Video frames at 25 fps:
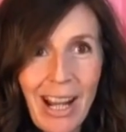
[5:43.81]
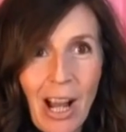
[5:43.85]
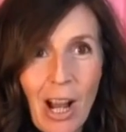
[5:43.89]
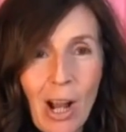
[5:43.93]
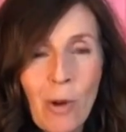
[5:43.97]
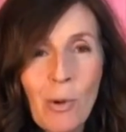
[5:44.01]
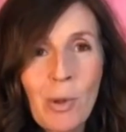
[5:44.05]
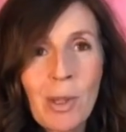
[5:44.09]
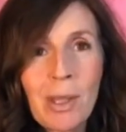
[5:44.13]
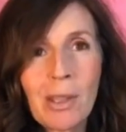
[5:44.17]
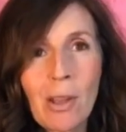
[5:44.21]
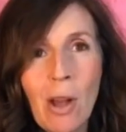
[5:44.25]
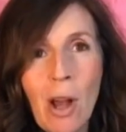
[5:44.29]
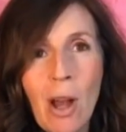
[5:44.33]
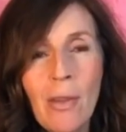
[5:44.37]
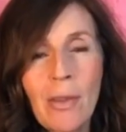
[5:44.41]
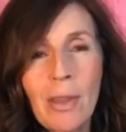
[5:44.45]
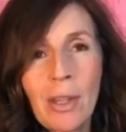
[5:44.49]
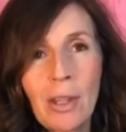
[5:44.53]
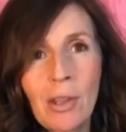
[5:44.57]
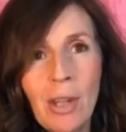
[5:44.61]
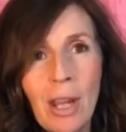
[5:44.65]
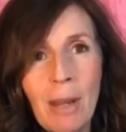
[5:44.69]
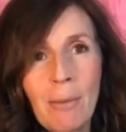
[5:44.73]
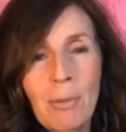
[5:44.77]
I always saw on
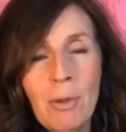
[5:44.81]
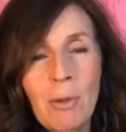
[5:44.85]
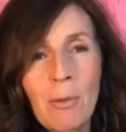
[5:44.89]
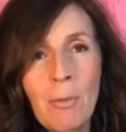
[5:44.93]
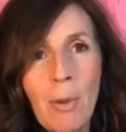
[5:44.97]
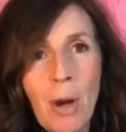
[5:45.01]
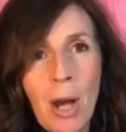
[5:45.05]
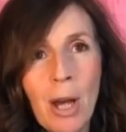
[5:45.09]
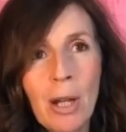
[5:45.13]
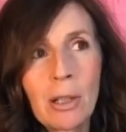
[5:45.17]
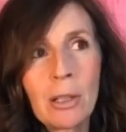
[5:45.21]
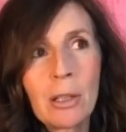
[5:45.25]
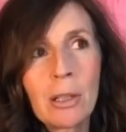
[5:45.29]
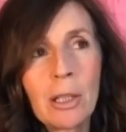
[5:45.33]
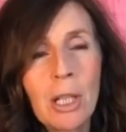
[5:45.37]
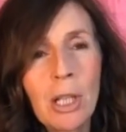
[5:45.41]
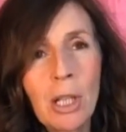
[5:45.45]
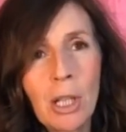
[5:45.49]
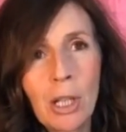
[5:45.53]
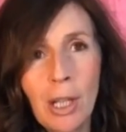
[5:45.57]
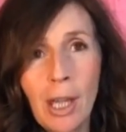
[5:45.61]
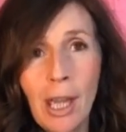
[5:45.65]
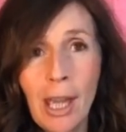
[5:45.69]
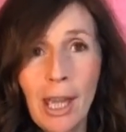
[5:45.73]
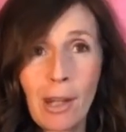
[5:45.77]
the shampoo bottle
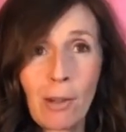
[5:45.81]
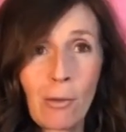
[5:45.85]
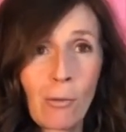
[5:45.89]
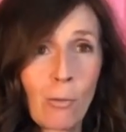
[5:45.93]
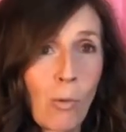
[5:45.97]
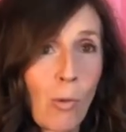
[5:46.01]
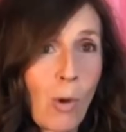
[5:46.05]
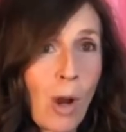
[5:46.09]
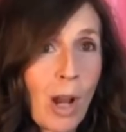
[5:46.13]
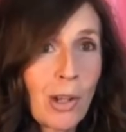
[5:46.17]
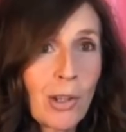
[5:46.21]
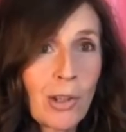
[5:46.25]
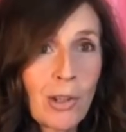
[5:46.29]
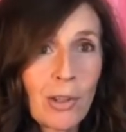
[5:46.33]
and